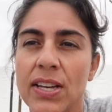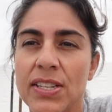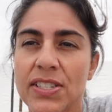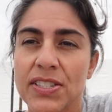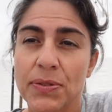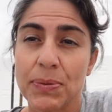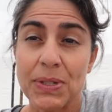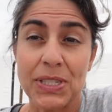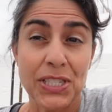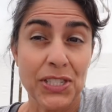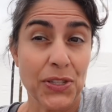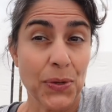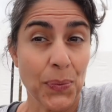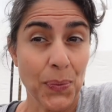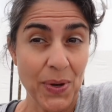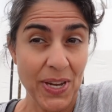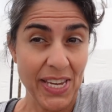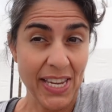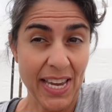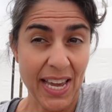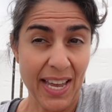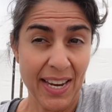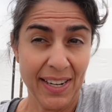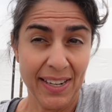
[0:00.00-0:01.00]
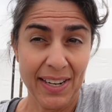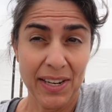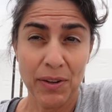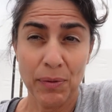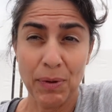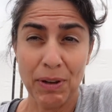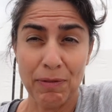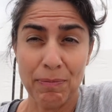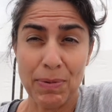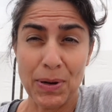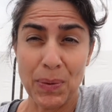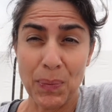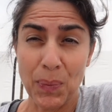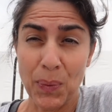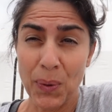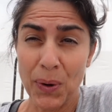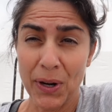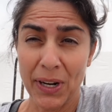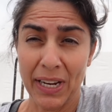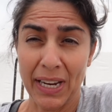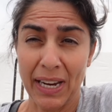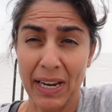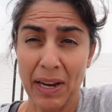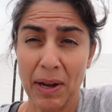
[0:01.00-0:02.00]
So it's the weekend and we've been
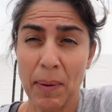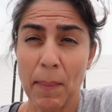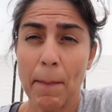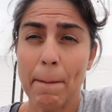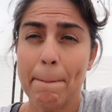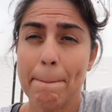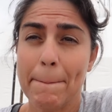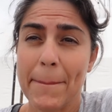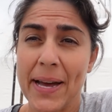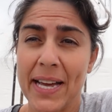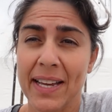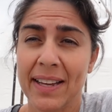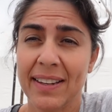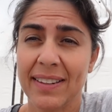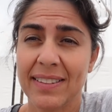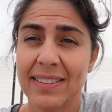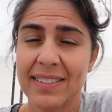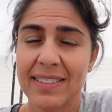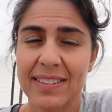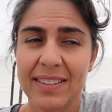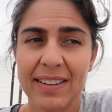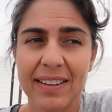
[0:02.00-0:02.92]
working, but